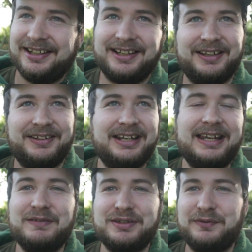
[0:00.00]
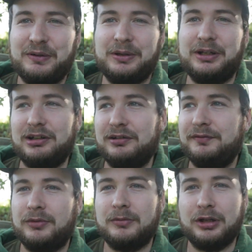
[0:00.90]
Uh, the leaves are falling off.
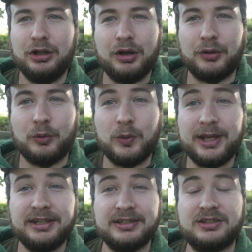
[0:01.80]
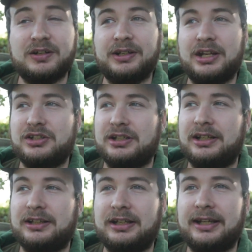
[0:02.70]
A lot of the weed has gone actually
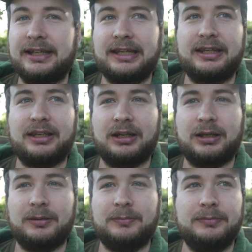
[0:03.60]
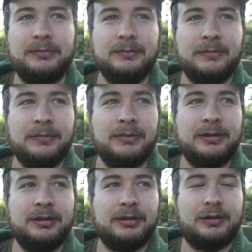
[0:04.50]
in the lake. Um,
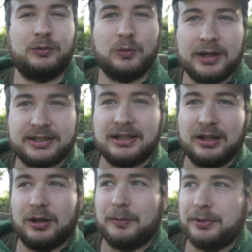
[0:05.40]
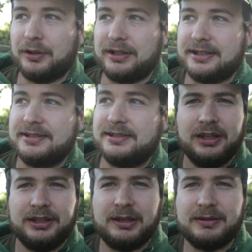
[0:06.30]
quite a lot, to be honest.
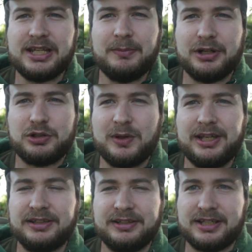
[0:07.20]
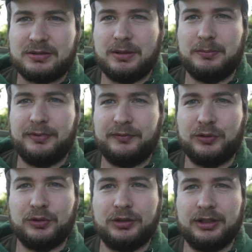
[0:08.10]
There was so much weed in this swim
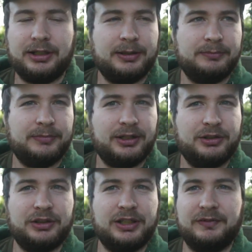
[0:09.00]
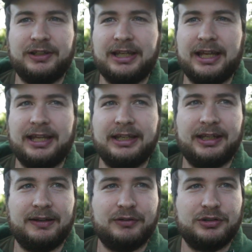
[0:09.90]
before, um, I couldn't even get in
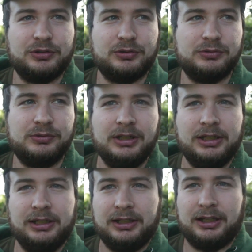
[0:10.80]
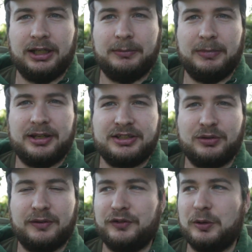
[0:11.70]
here at all. Um, I
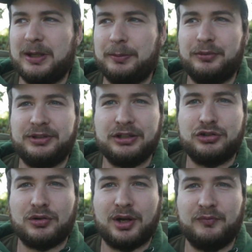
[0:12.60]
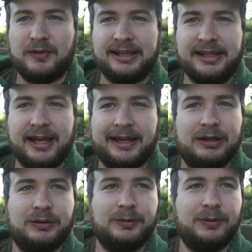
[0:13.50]
saw a few people did try and rake it
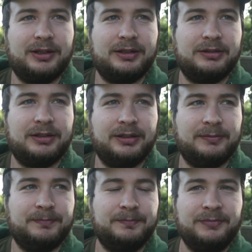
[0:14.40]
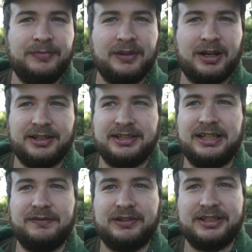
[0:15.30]
out, and um, I didn't
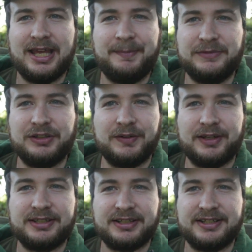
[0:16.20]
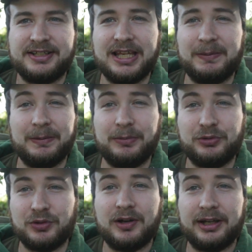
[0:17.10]
even attempt to do it because I could see people
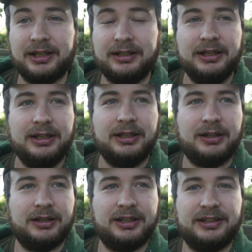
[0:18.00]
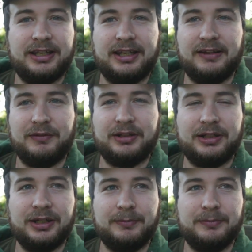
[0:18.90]
trying uh, in here
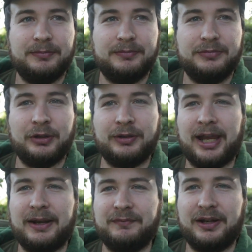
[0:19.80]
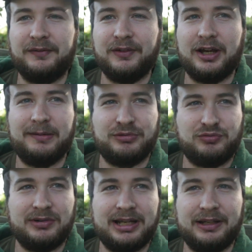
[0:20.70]
and um, not getting very far. It was
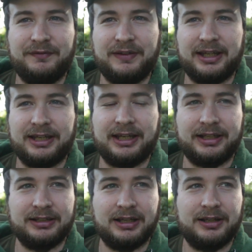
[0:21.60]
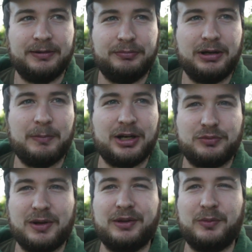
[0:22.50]
really thick and uh, pretty much
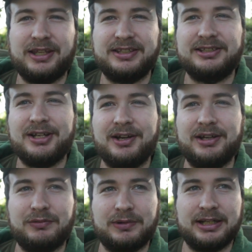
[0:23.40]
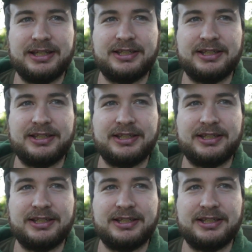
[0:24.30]
where the weed started, really.